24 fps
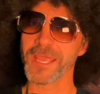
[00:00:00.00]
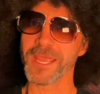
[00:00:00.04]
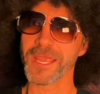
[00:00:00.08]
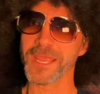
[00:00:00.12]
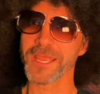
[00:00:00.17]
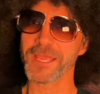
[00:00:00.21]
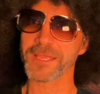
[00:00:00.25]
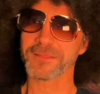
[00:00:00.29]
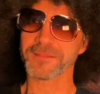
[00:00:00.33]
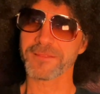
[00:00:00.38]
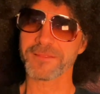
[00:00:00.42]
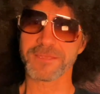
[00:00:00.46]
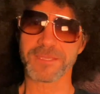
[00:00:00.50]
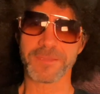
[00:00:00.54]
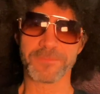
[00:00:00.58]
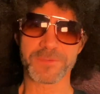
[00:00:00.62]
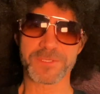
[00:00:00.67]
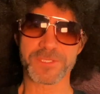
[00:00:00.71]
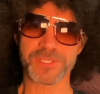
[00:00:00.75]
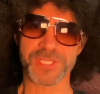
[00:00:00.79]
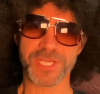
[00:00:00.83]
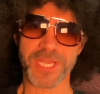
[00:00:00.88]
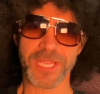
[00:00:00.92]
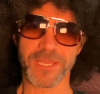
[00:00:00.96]
And Skip
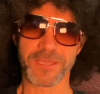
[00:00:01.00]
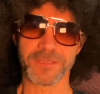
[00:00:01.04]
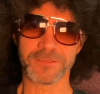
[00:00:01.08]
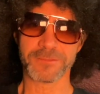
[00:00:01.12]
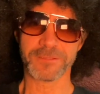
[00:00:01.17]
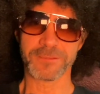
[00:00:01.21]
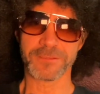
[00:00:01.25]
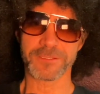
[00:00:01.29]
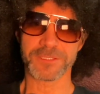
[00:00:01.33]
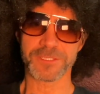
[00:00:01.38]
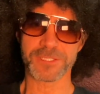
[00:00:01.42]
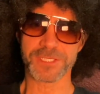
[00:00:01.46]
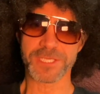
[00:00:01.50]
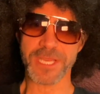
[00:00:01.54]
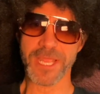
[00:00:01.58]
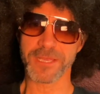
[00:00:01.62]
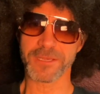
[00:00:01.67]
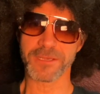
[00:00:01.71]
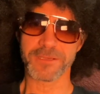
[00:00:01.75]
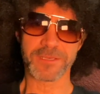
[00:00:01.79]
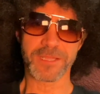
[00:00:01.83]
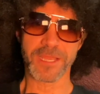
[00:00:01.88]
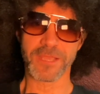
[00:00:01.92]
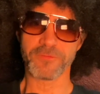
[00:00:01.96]
and
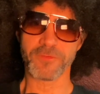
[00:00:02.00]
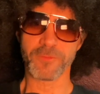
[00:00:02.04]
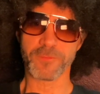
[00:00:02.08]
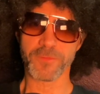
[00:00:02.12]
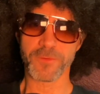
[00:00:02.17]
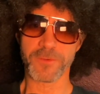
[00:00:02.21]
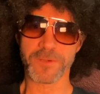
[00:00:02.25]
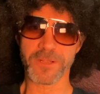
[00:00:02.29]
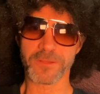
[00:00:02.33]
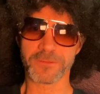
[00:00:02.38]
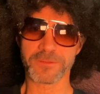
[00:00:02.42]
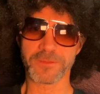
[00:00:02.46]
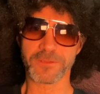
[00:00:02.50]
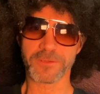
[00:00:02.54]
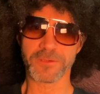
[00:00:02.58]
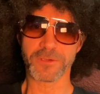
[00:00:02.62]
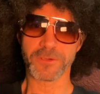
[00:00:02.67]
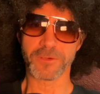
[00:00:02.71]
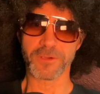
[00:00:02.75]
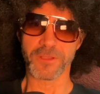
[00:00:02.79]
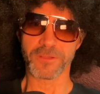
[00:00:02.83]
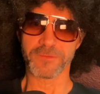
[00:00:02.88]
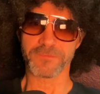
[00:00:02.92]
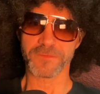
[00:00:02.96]
Shannon haven't put out
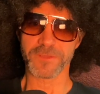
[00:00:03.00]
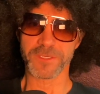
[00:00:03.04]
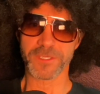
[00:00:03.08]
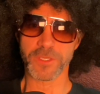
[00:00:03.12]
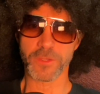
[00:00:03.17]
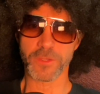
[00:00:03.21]
their video